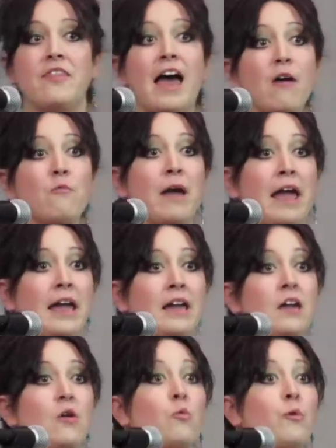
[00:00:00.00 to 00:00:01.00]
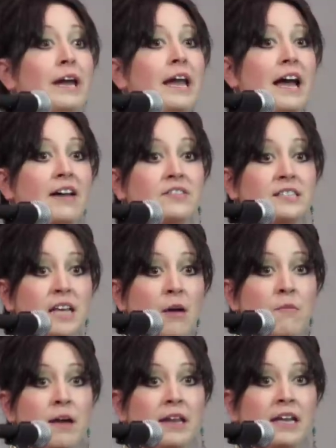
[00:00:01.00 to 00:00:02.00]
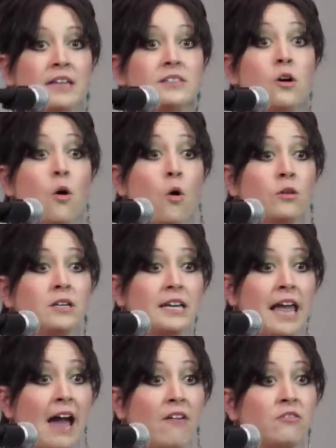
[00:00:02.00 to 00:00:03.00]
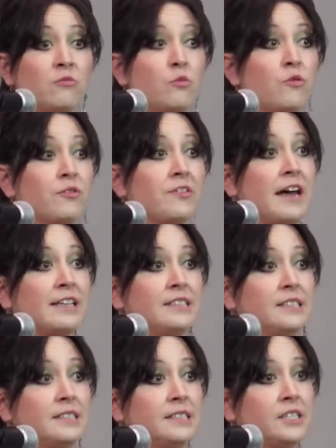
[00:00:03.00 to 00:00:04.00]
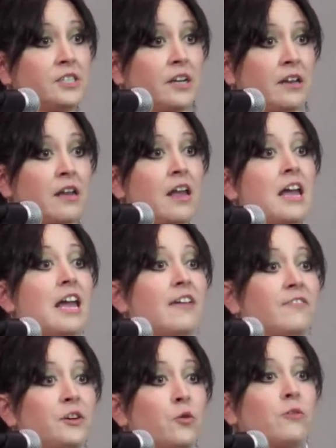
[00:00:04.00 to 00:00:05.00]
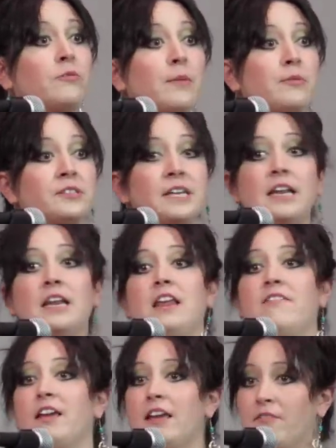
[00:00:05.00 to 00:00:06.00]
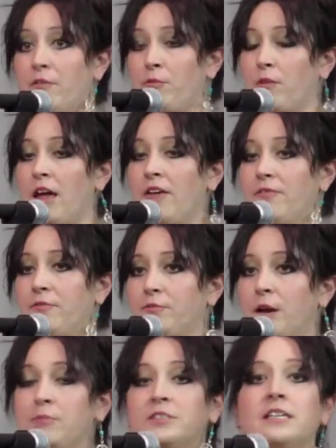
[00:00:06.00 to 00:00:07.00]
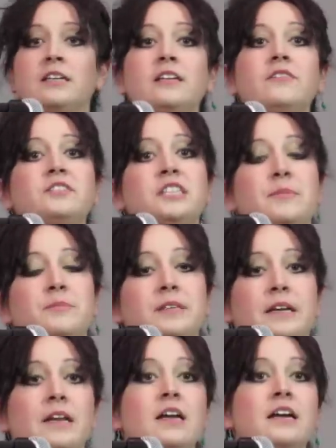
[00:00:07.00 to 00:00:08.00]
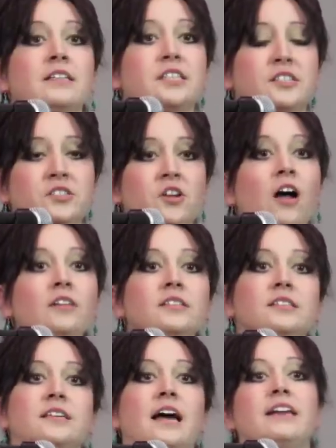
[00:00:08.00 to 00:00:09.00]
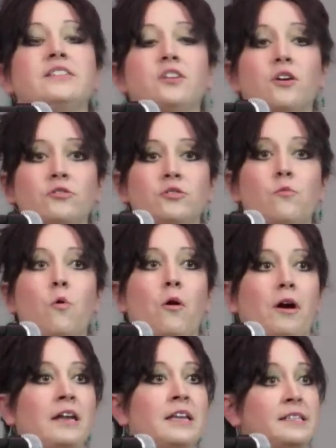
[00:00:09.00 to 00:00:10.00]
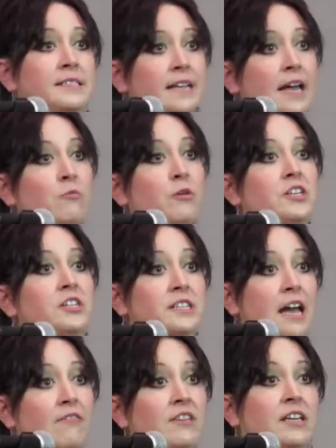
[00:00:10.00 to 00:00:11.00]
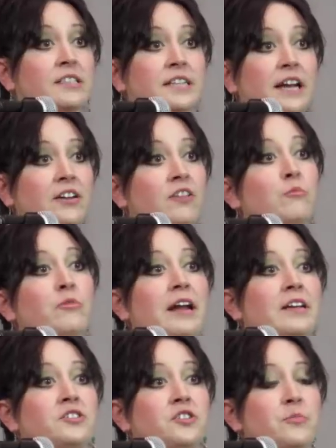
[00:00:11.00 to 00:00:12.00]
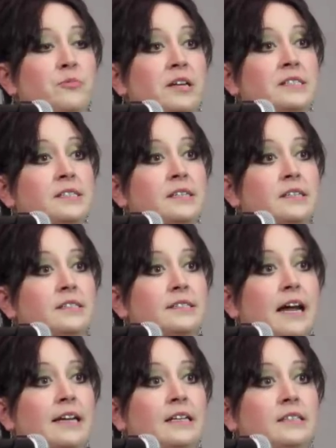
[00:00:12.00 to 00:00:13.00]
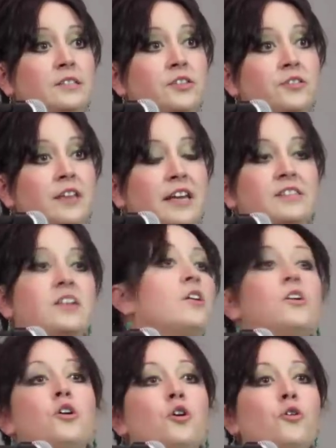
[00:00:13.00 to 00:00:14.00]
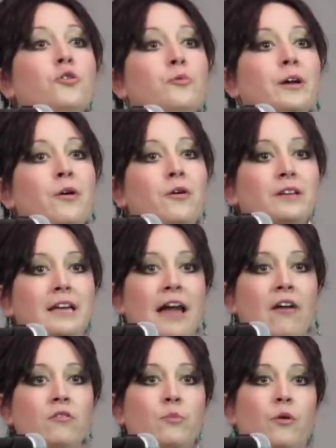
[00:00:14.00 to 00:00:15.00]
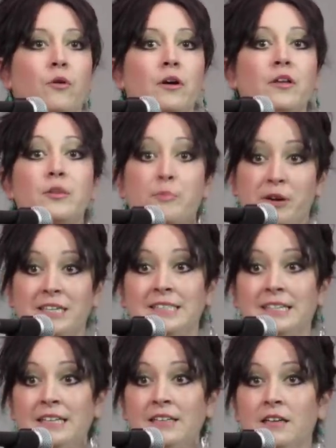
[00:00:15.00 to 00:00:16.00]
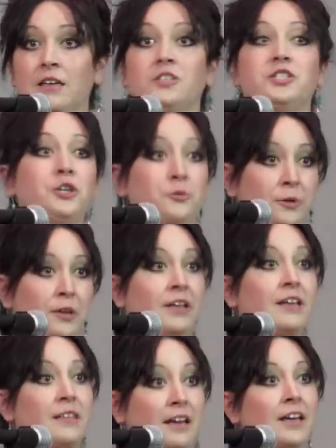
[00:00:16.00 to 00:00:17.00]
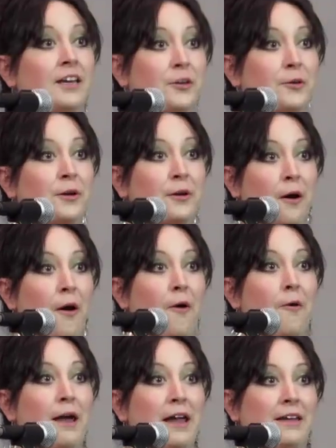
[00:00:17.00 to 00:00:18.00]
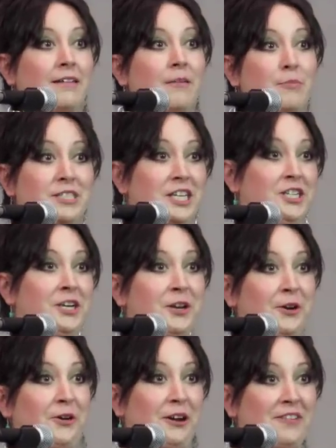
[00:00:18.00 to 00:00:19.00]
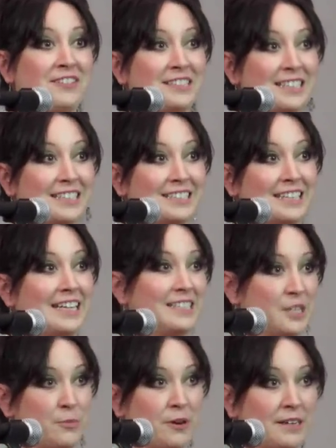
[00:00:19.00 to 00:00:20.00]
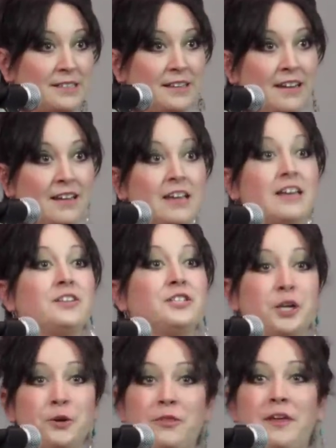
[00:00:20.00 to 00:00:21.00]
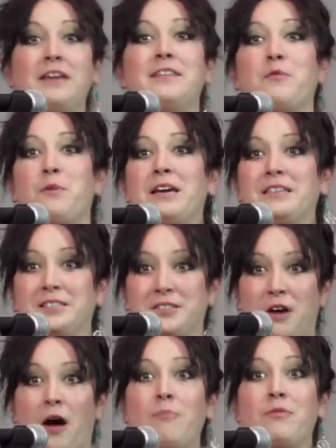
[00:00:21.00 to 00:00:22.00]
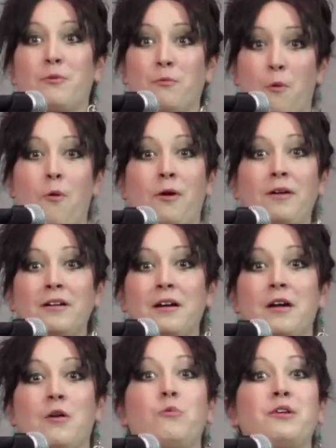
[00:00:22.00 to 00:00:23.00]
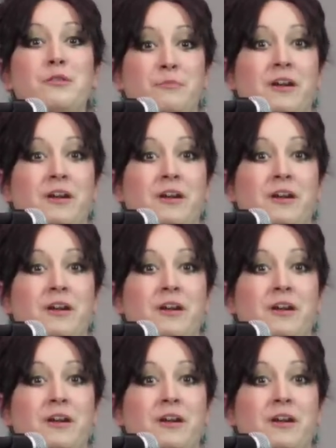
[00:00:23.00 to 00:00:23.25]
That way, we have somebody to hold accountable for that decision. If your representative, if Representative Tipton does not decide to go to war, and instead we just have the executive branch or the president deciding to do this, who do we hold accountable? The president? Do you really think you can go and petition your grievances against the president? Do you think that we can stop the war with the